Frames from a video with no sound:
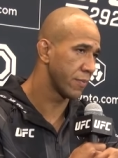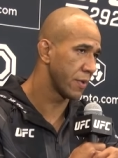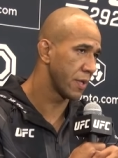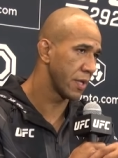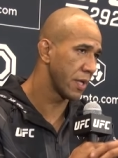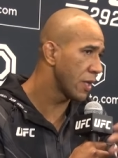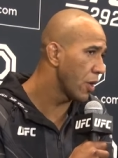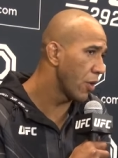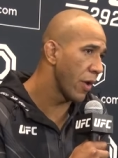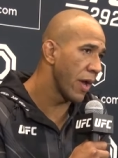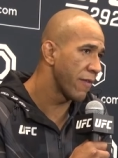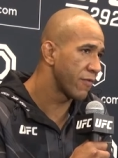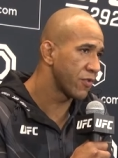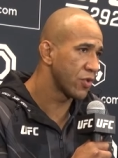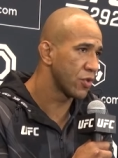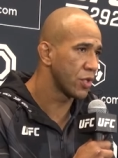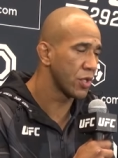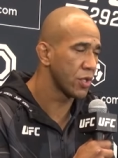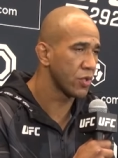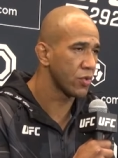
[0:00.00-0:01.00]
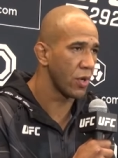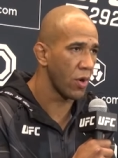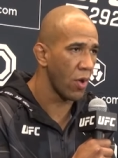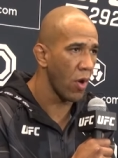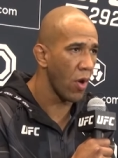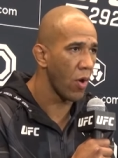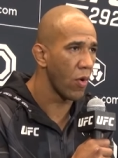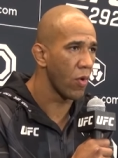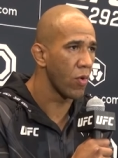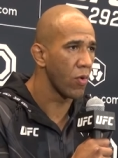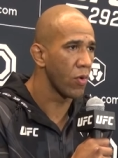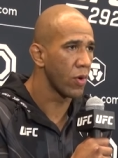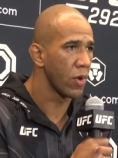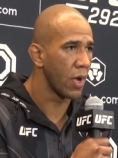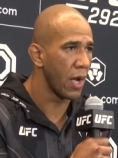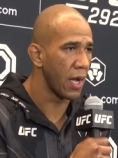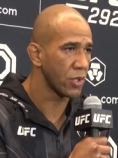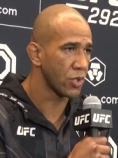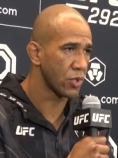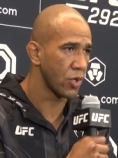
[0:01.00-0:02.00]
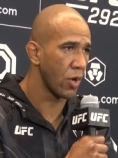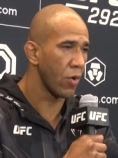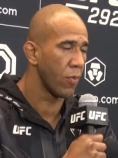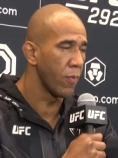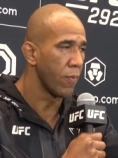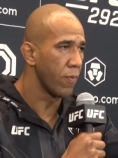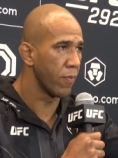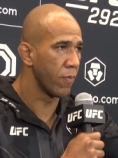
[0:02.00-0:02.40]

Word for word: He don't have jiu-jitsu at all. I saw,